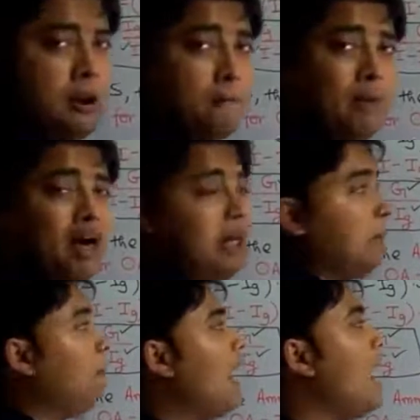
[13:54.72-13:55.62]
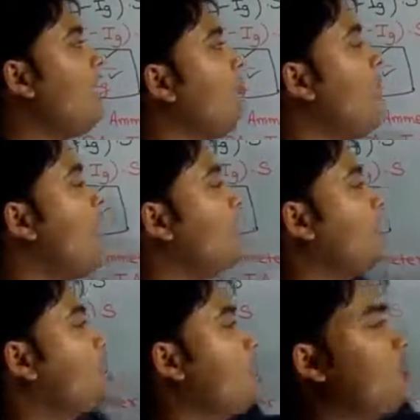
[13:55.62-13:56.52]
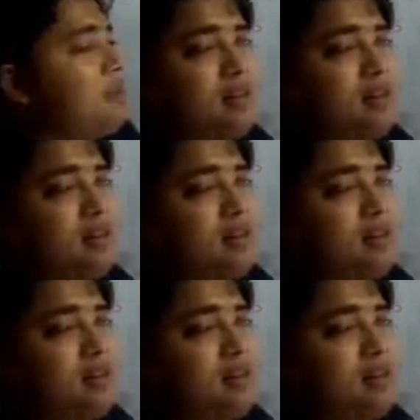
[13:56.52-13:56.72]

multiplied by the shunt